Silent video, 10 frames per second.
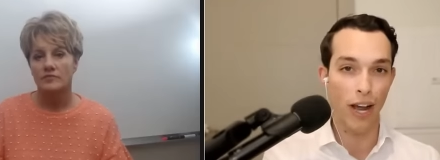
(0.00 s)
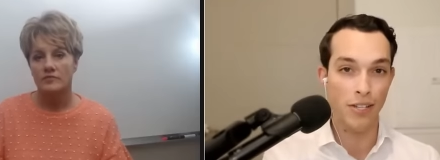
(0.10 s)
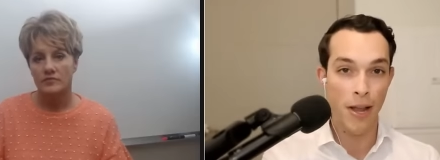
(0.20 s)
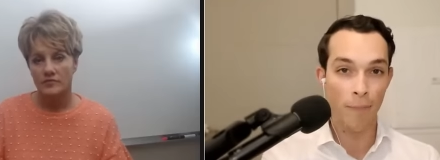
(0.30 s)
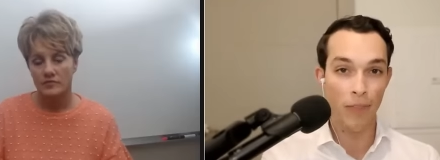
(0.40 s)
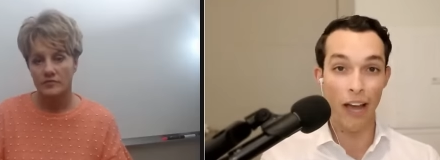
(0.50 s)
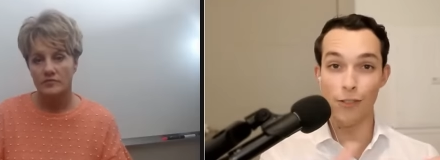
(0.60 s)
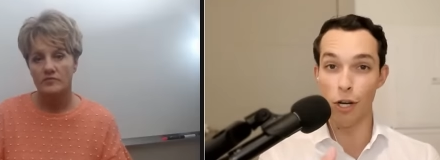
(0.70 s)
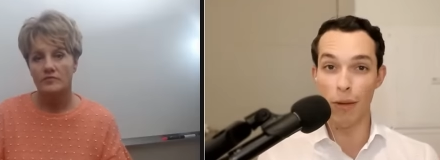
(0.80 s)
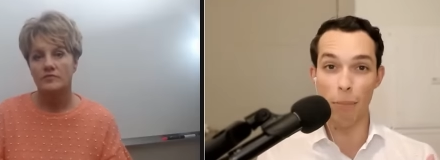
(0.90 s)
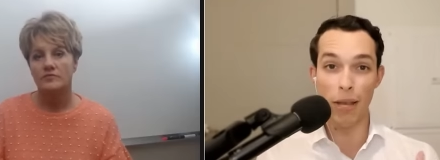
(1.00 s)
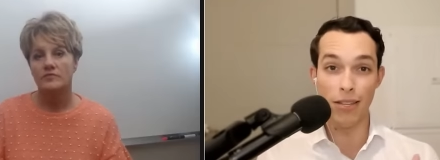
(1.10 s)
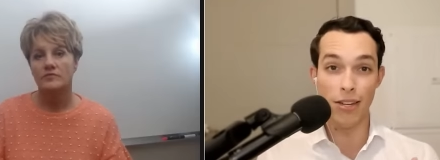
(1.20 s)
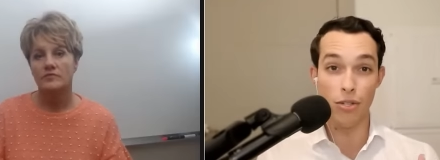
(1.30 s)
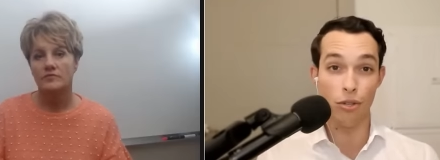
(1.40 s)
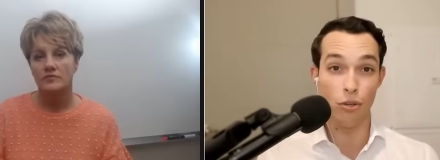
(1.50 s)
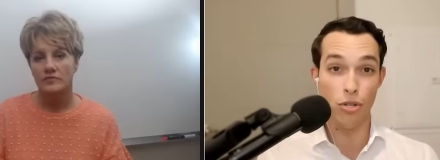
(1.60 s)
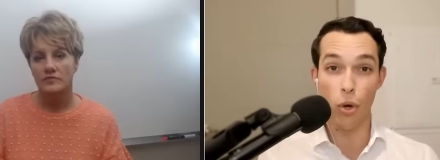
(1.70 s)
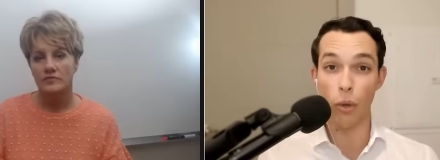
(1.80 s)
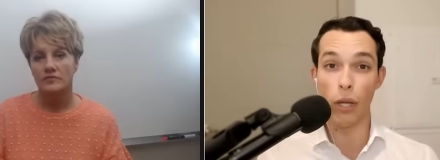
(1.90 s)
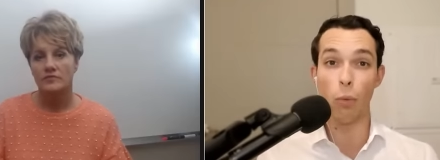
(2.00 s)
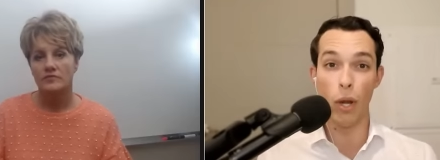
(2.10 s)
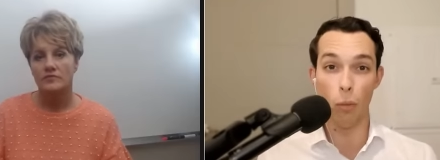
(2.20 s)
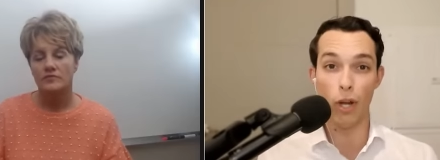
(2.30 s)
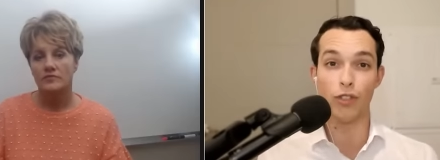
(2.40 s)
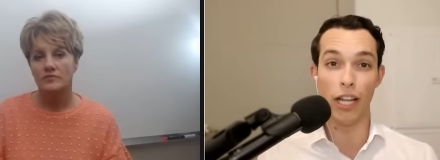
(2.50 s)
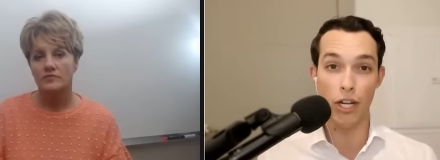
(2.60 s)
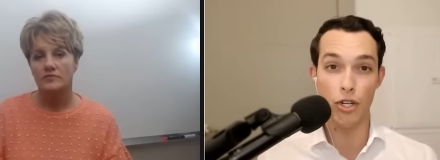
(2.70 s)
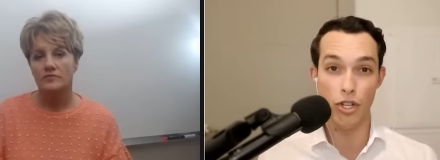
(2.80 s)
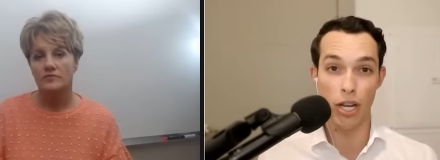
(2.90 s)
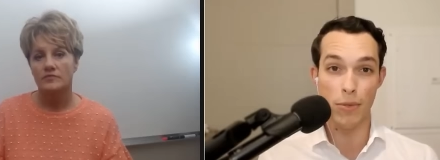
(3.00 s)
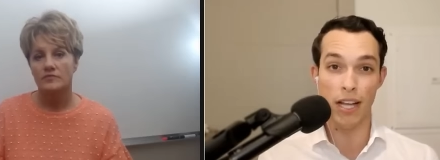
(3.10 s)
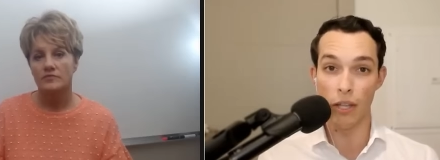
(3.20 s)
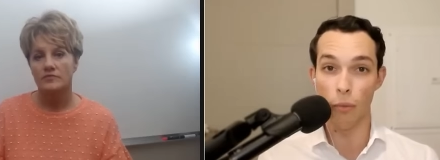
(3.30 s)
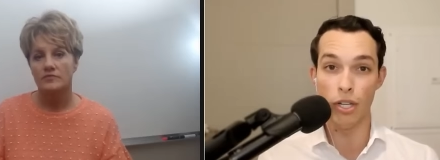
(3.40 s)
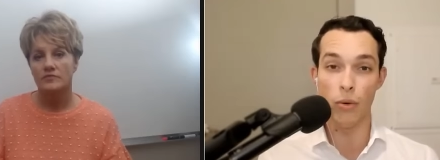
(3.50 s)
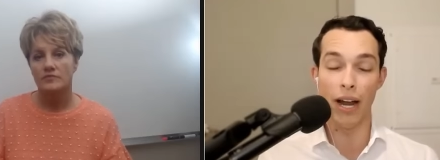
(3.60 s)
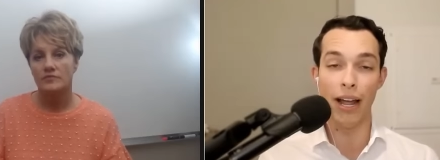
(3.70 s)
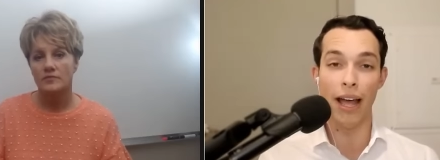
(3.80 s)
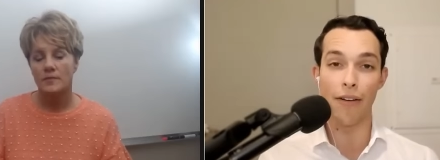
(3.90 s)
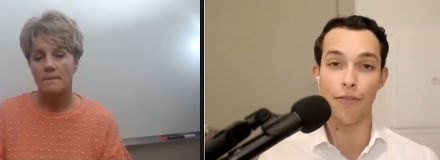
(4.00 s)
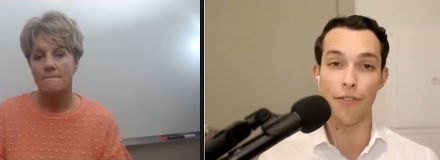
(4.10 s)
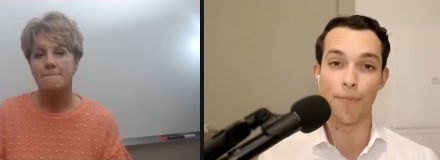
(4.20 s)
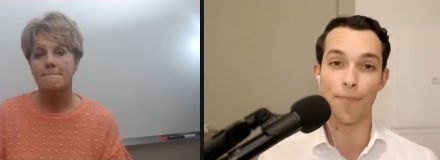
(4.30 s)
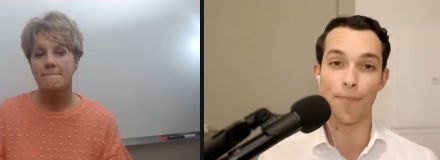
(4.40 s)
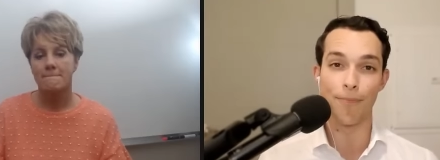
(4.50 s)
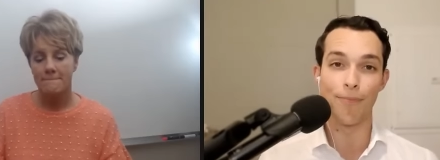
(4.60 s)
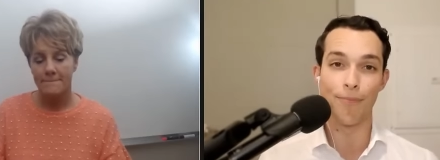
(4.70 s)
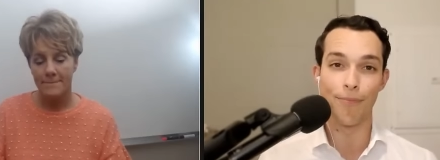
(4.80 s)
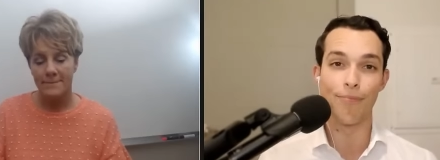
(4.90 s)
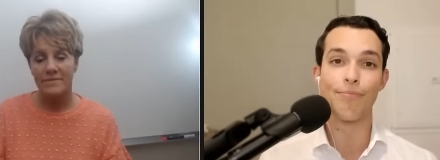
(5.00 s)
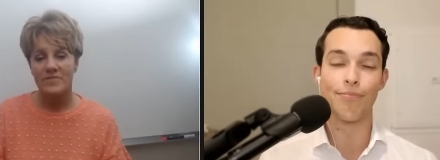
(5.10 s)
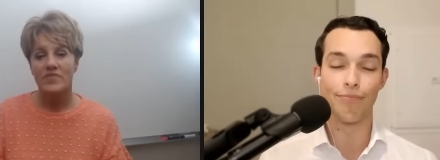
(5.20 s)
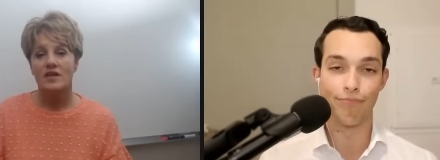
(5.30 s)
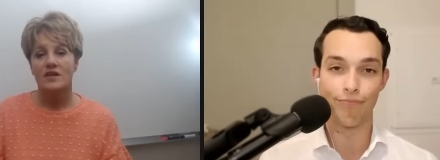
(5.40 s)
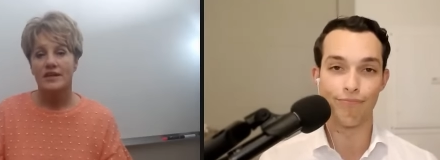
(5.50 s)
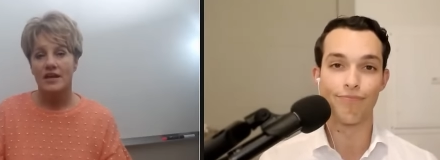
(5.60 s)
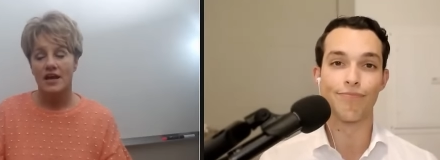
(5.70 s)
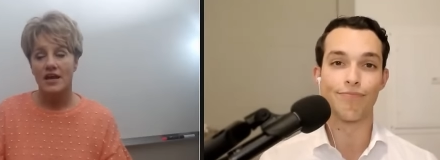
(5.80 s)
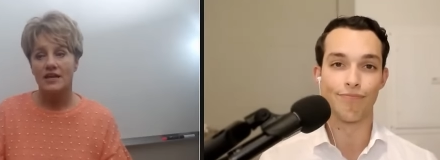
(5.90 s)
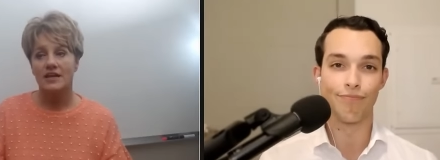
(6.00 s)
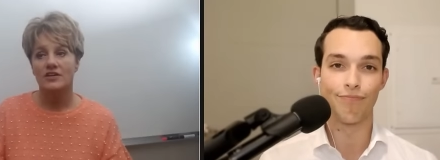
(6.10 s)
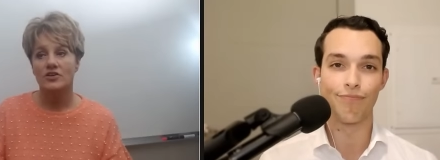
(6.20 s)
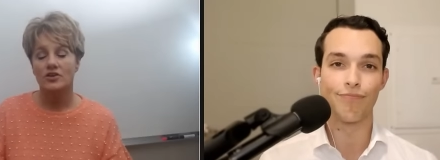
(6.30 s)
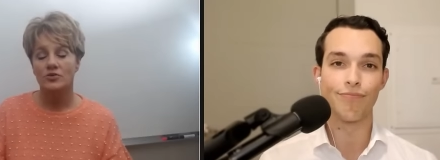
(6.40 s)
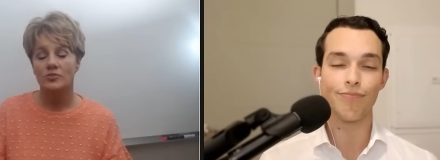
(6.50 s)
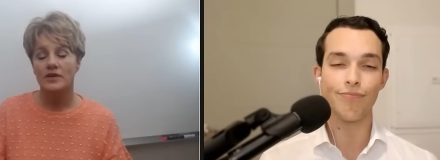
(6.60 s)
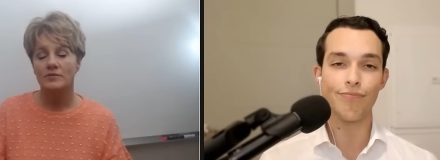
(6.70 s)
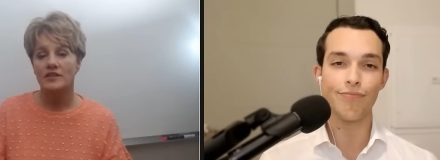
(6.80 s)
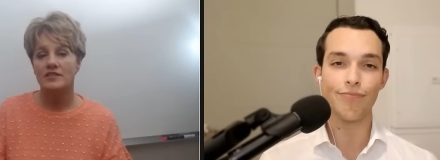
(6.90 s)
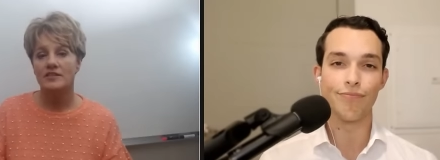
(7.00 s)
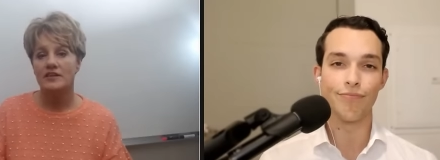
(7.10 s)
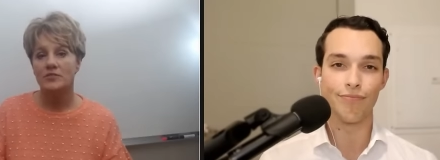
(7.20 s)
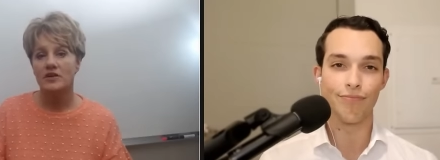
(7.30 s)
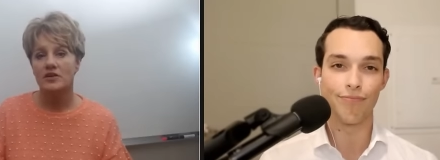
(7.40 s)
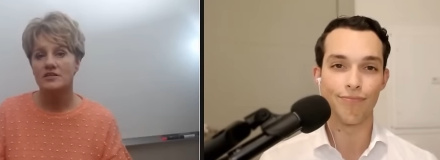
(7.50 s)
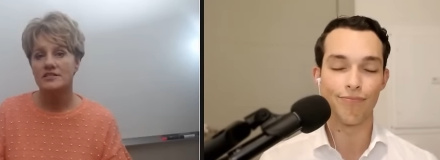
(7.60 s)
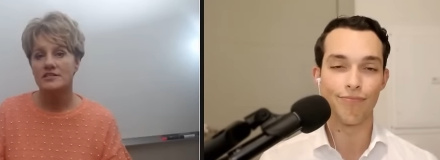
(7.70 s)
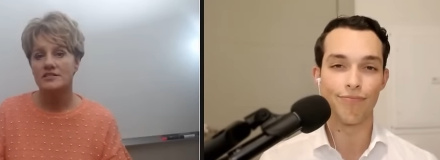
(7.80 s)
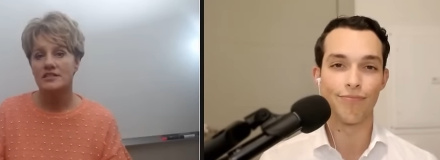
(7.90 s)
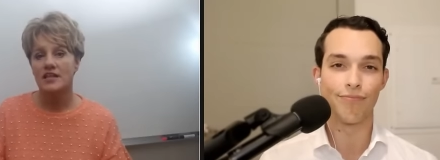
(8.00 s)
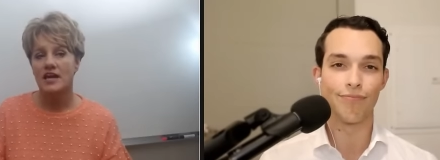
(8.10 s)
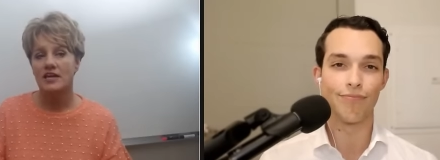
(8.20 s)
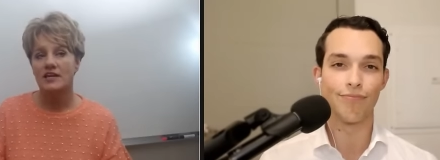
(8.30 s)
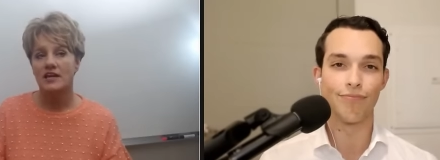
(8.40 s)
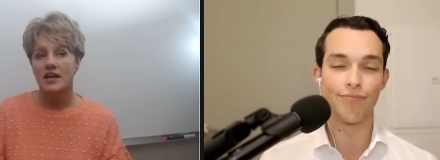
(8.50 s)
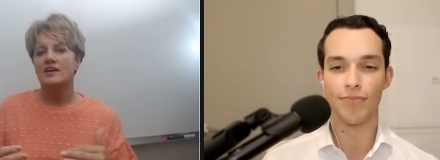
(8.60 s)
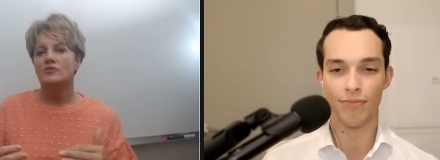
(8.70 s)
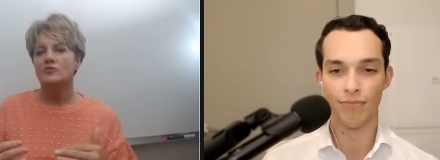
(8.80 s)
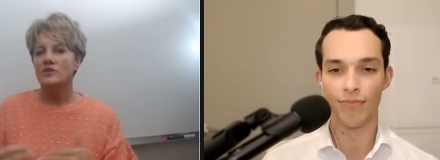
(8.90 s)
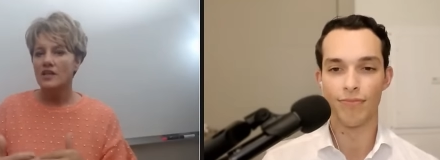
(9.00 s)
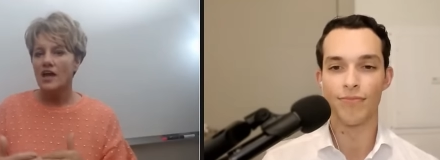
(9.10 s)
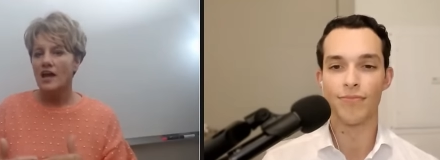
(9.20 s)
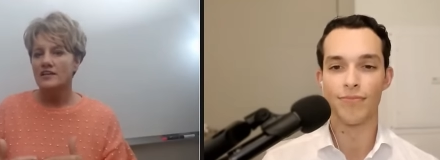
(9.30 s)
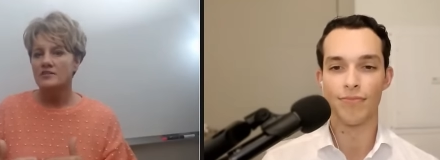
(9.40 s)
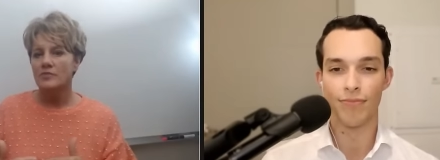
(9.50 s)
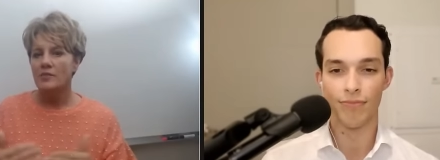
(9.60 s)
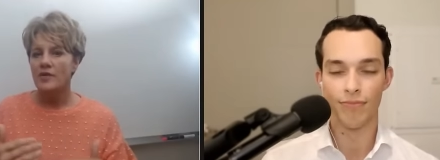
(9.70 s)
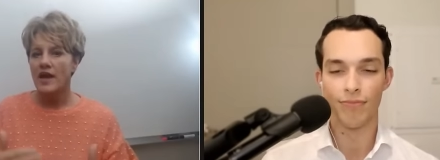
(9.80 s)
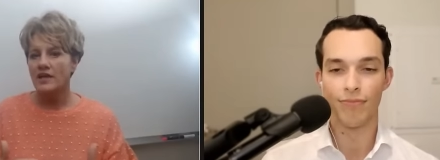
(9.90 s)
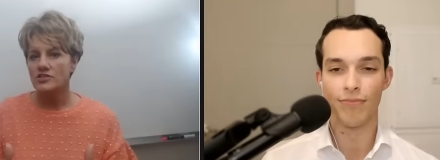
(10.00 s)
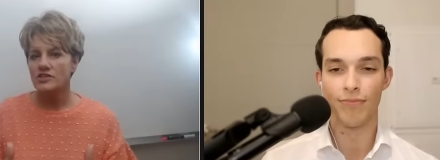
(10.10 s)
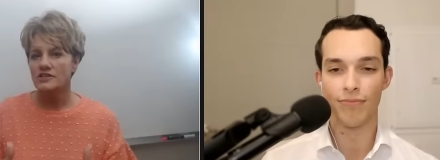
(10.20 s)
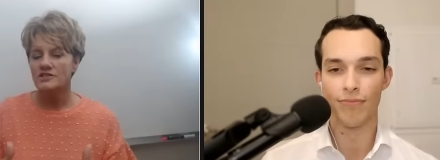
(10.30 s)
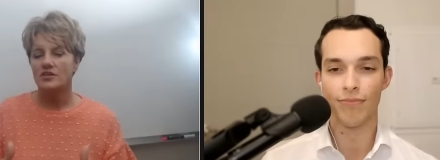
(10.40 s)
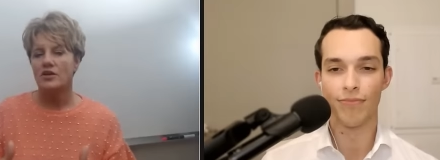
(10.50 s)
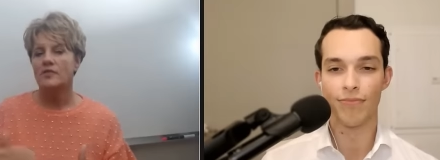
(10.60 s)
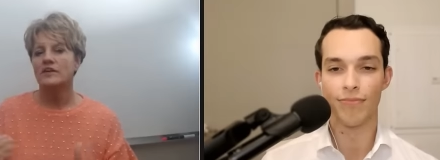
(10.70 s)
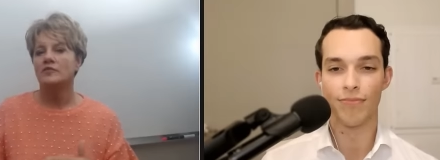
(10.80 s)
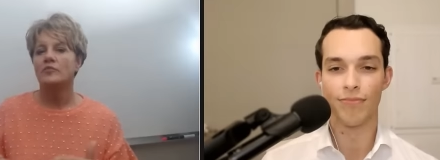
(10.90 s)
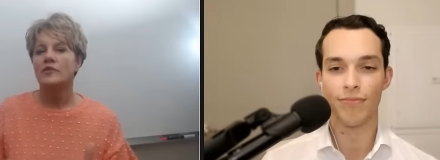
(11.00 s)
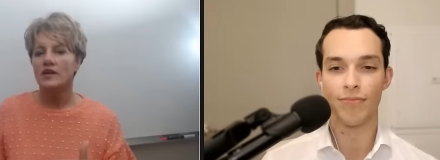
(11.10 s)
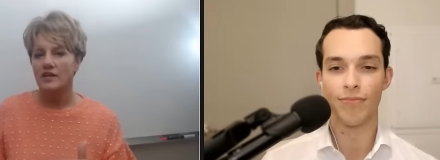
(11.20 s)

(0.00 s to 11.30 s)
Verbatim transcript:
Speaker 1: whereas i've grown my business through solely win-win relationships like the one you and i have mm-hmm.
Speaker 2: Yeah, and you know, you made me think because it's like I realize my passion is not making